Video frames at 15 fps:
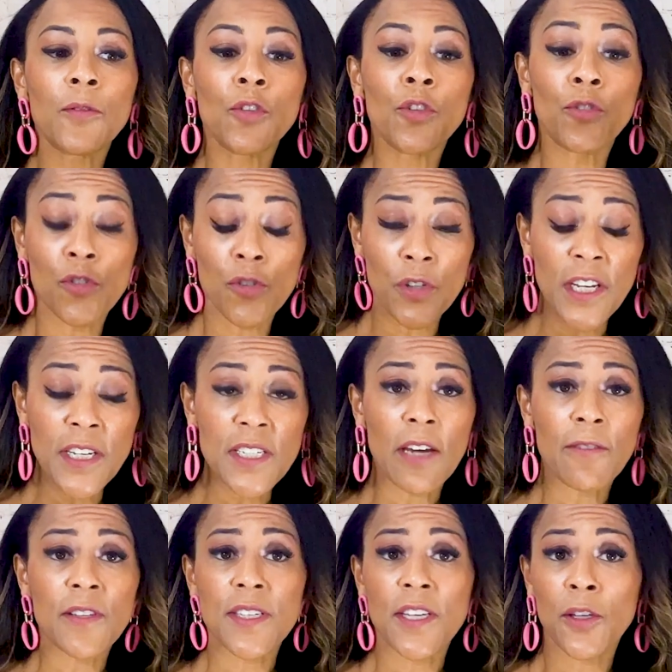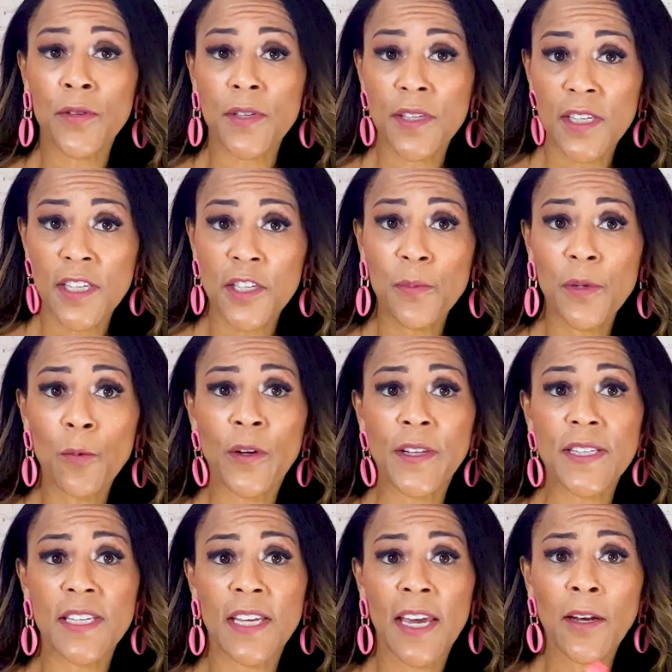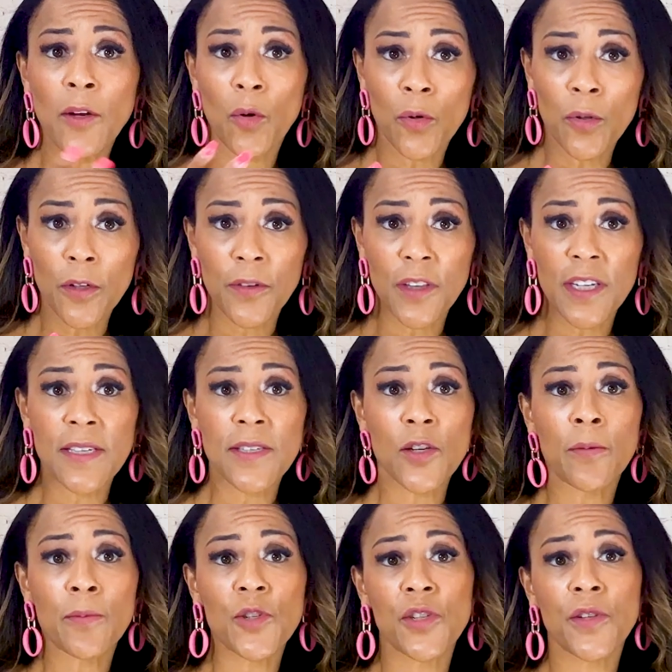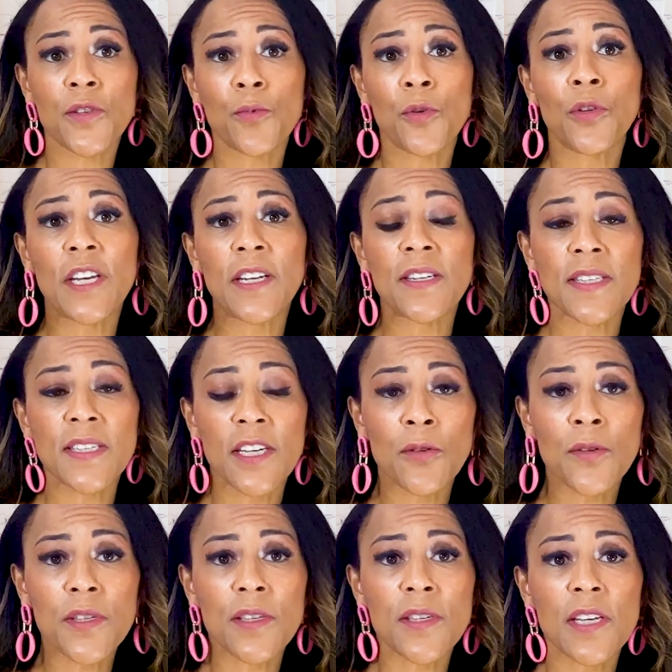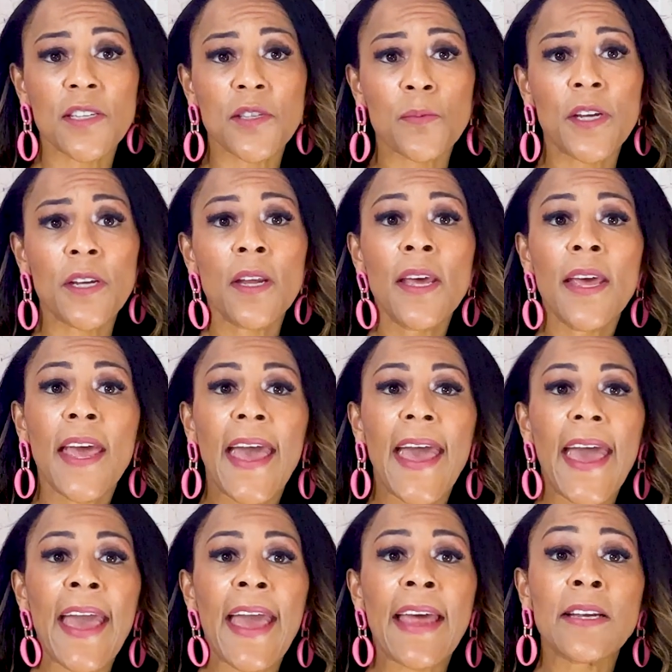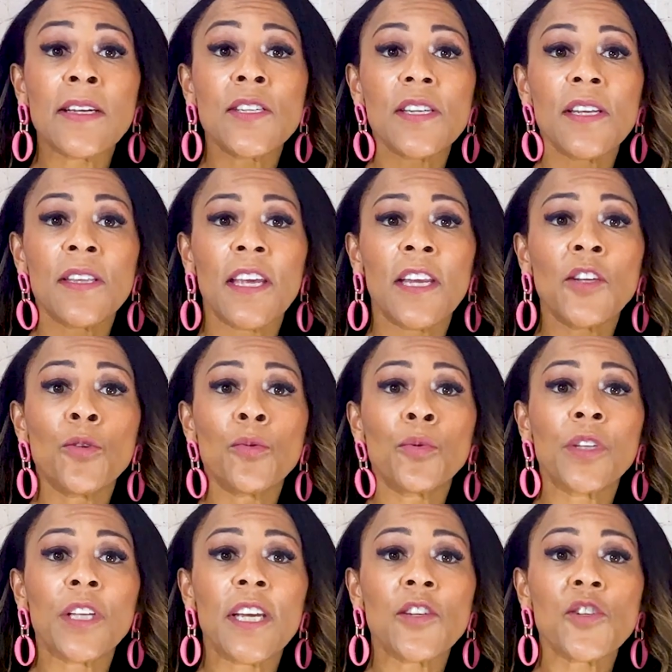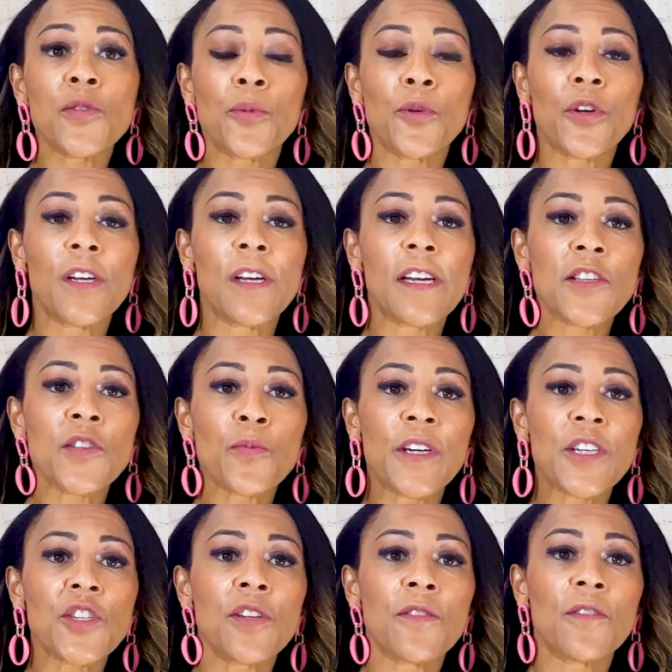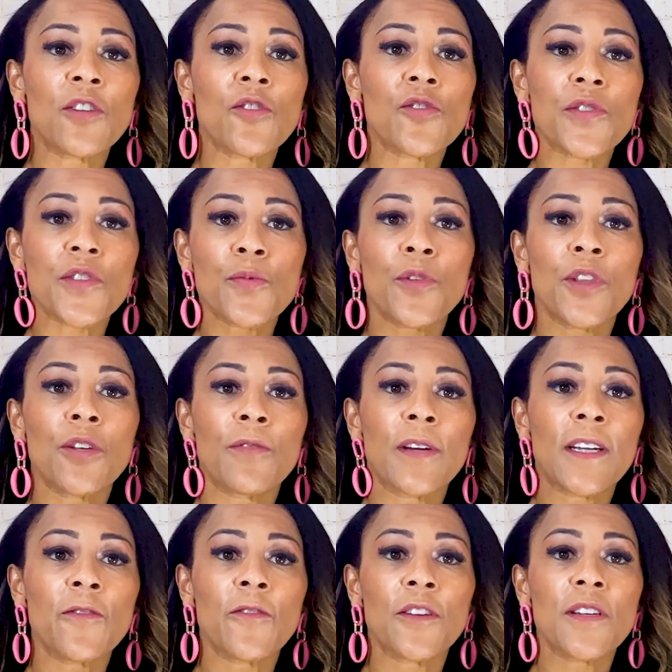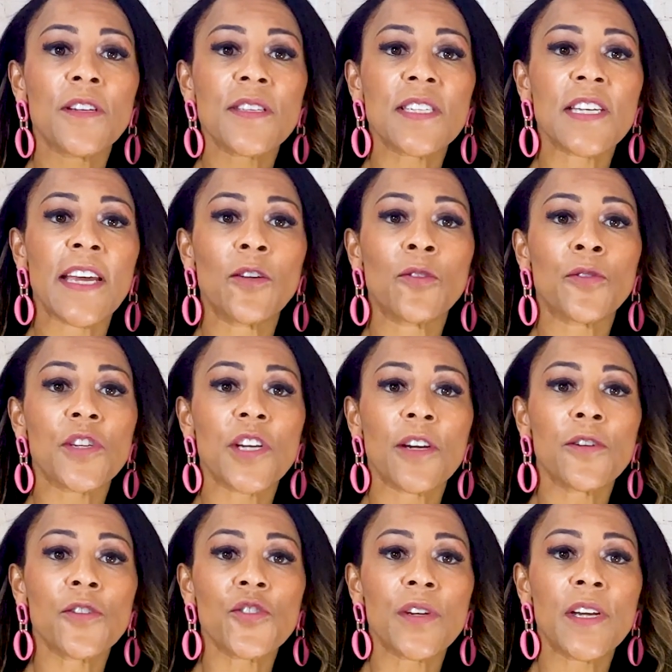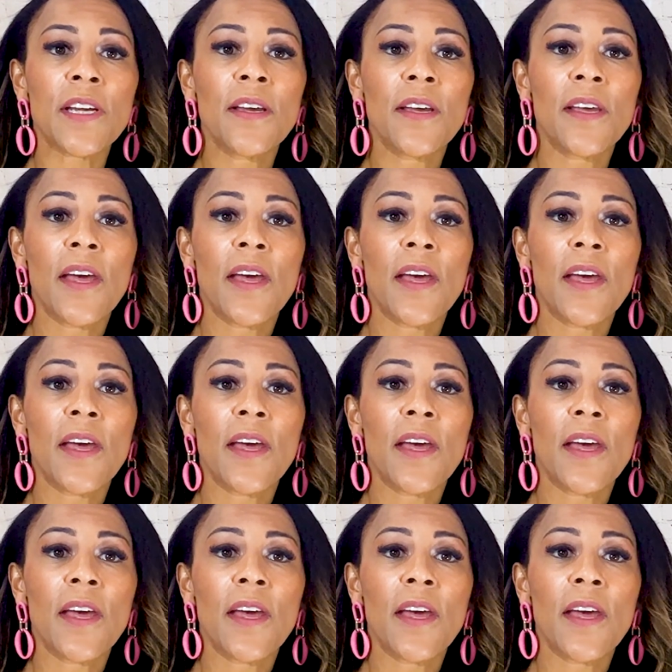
you do need to have a skills assessment. Once again, all of these options will need a skills assessment. And then you will need to put in an expression of interest with the relevant state or territory